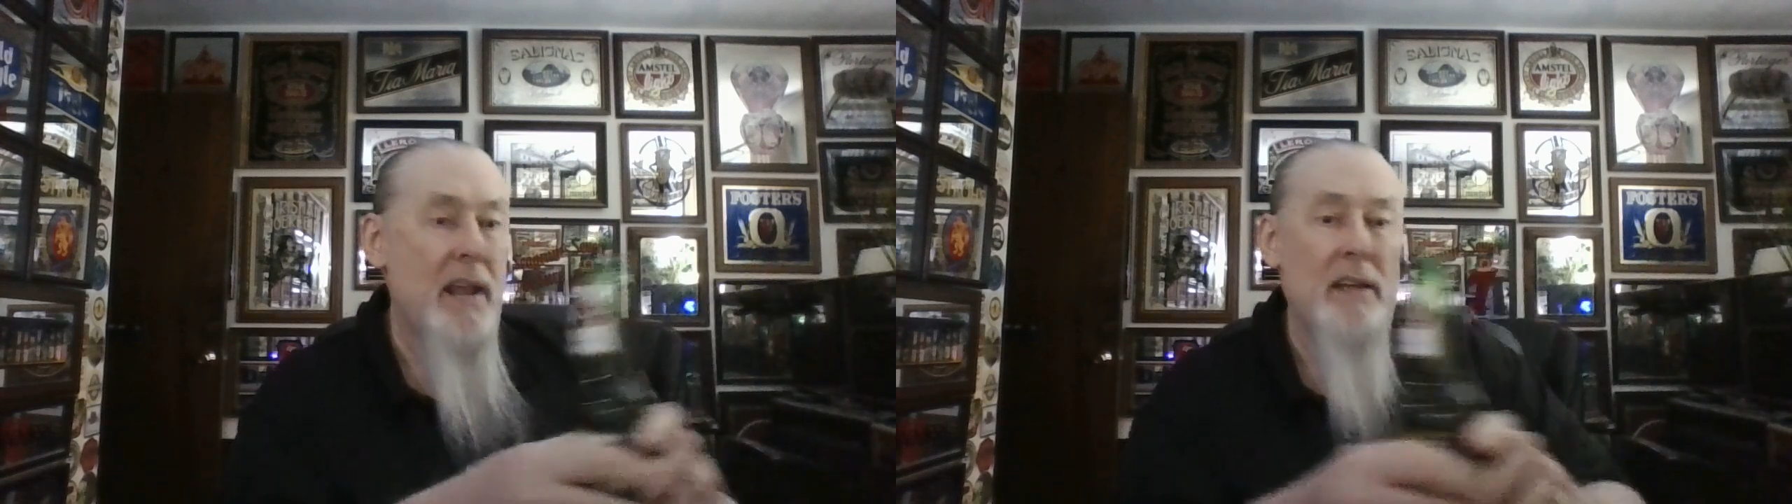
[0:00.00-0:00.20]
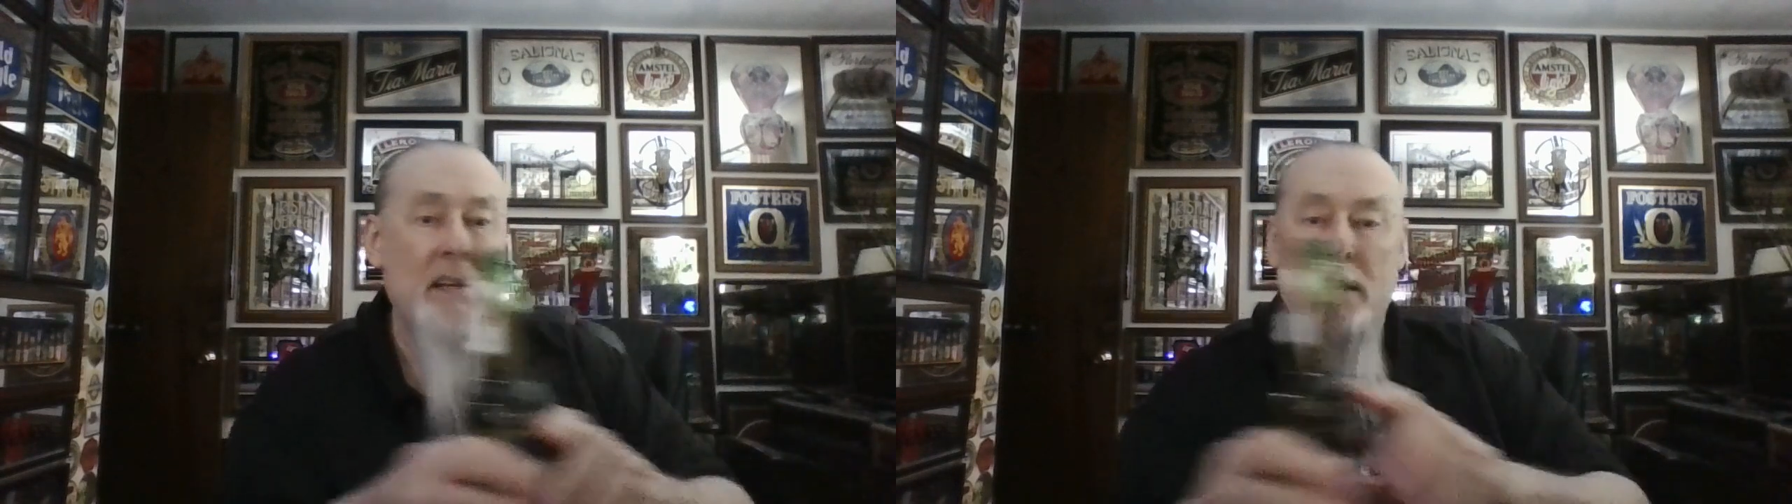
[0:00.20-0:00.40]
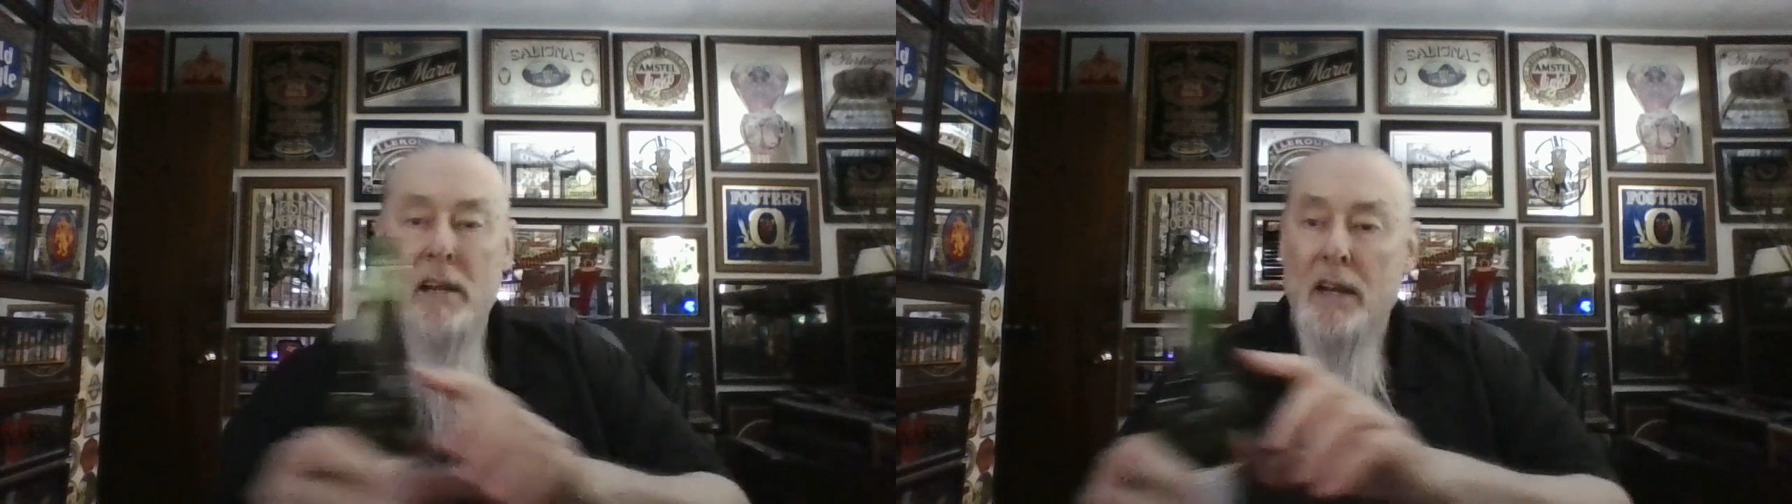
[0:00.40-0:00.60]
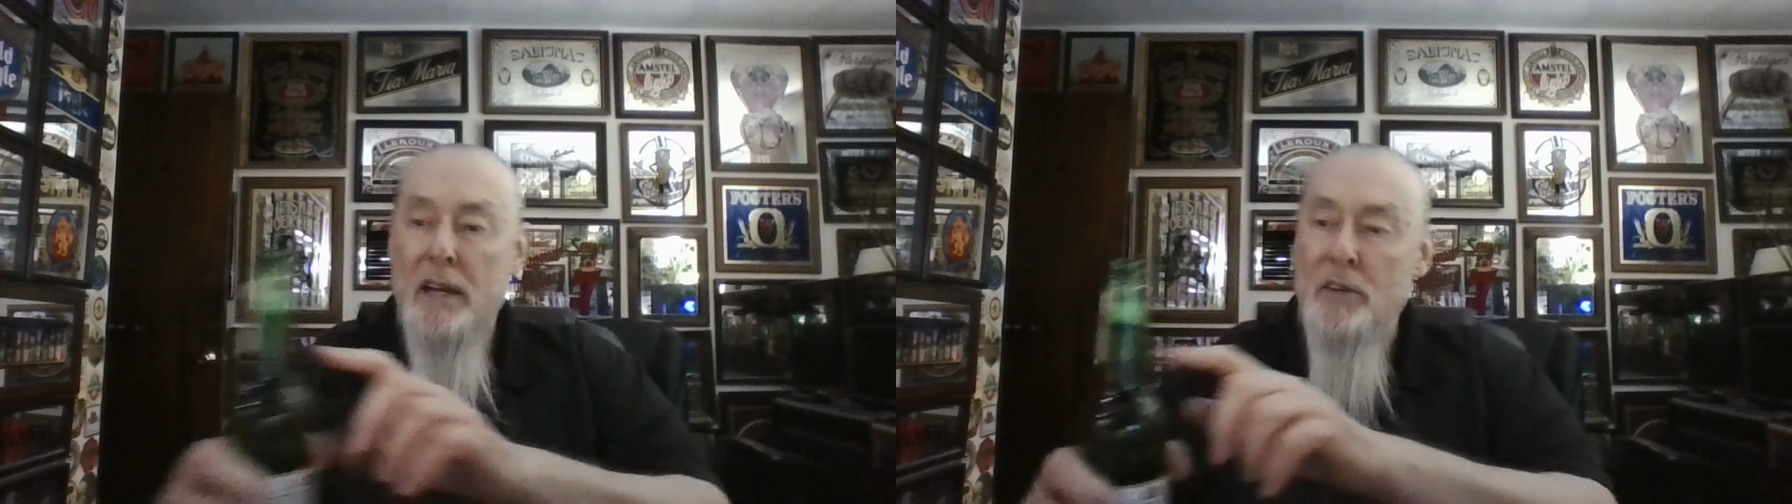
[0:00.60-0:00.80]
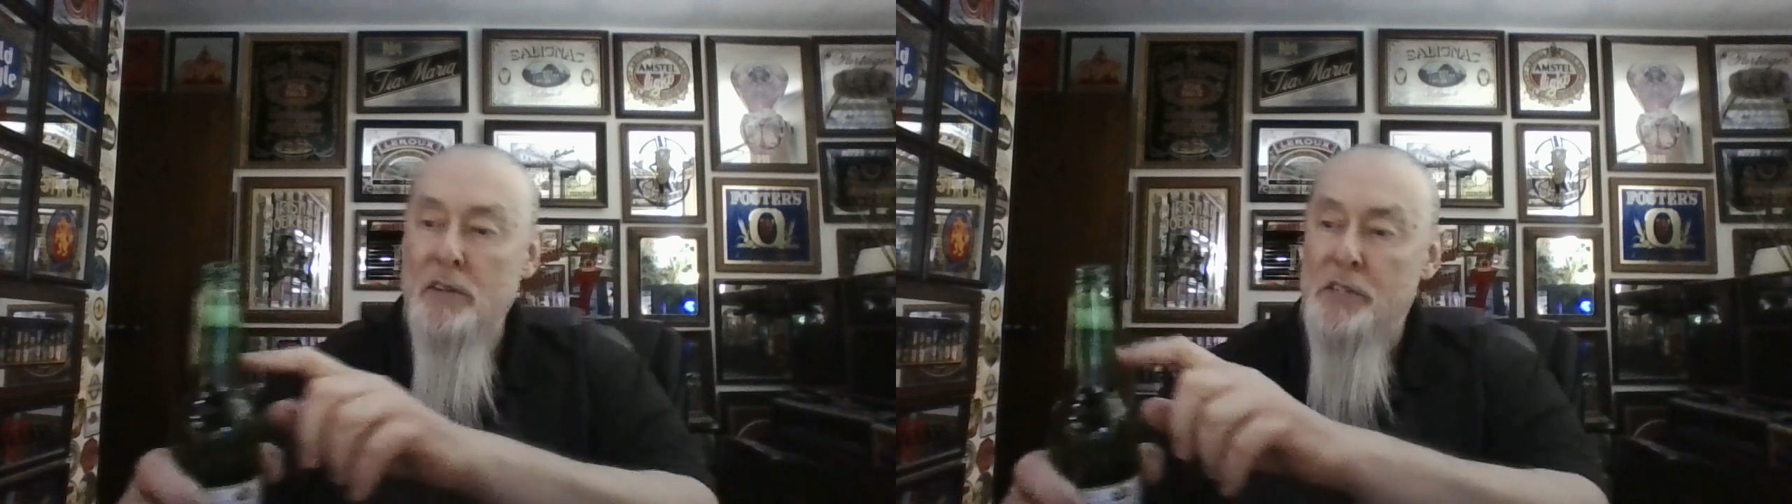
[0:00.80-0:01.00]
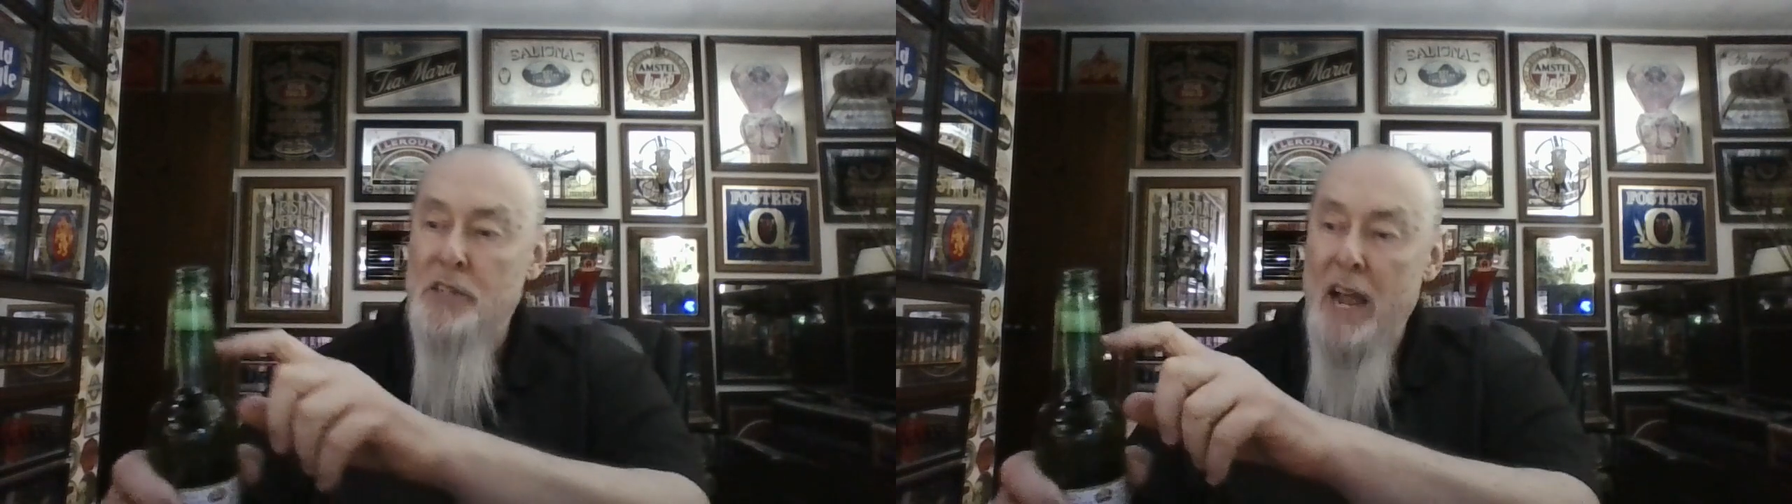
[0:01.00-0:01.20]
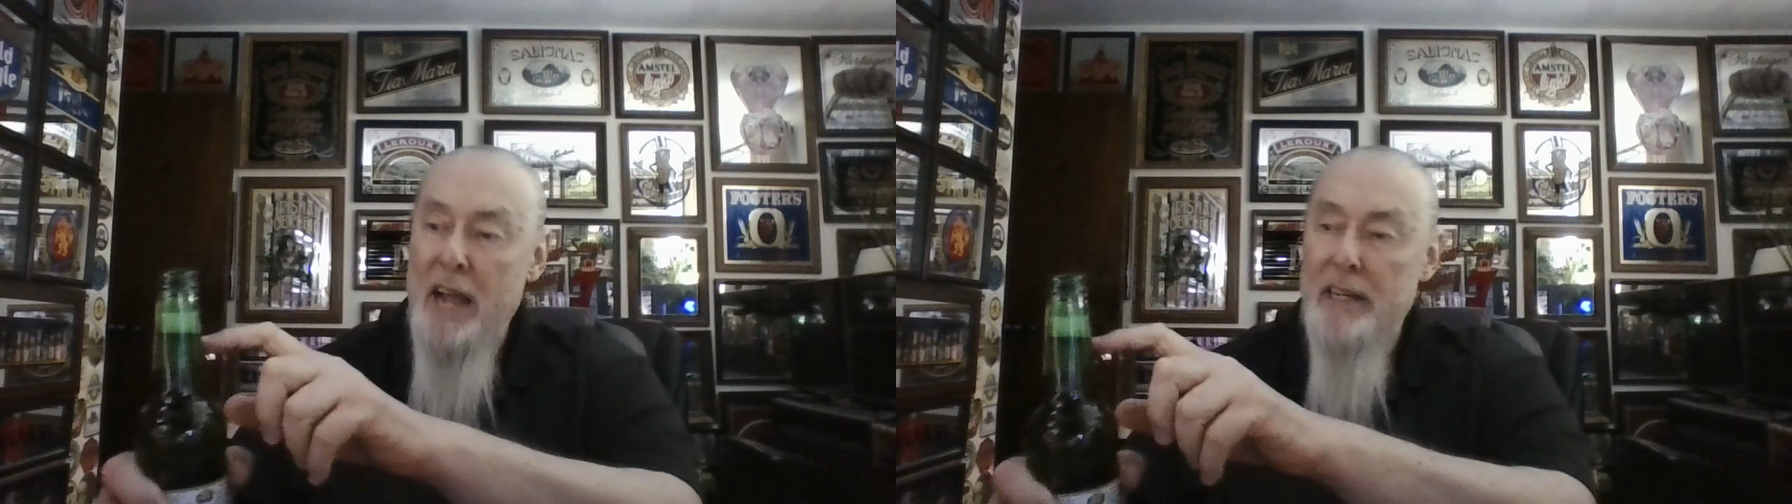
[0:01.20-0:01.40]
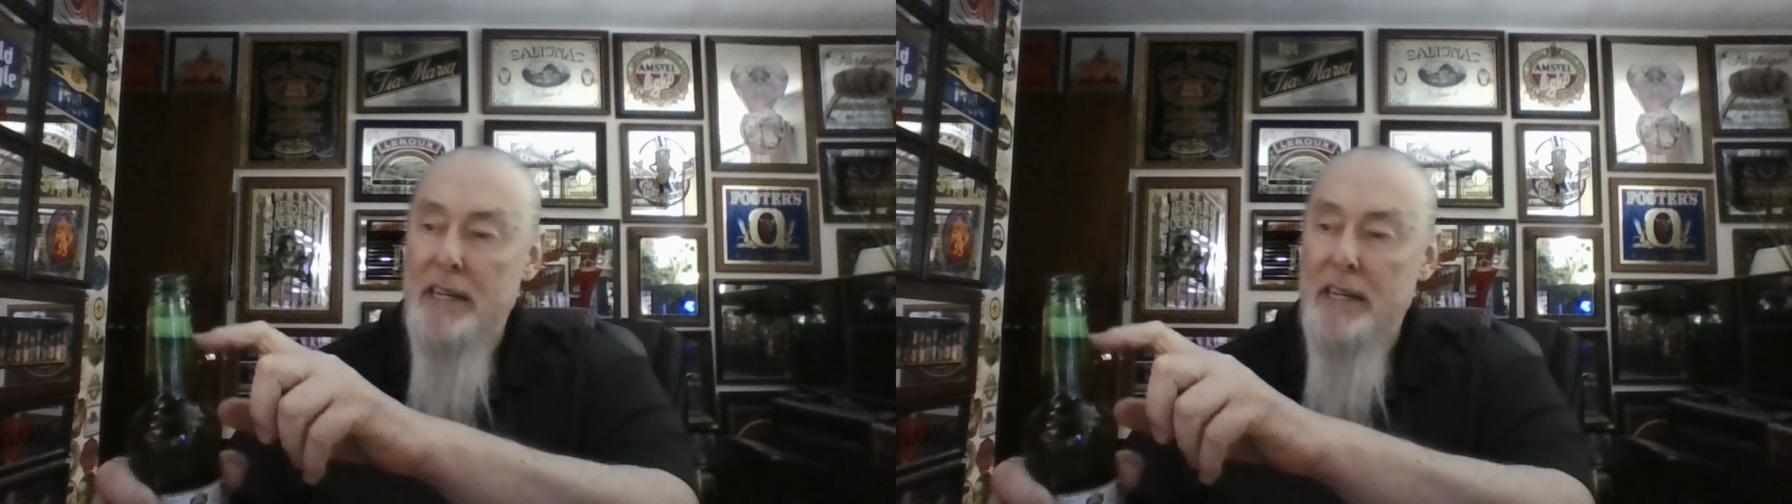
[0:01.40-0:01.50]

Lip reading: And a good sign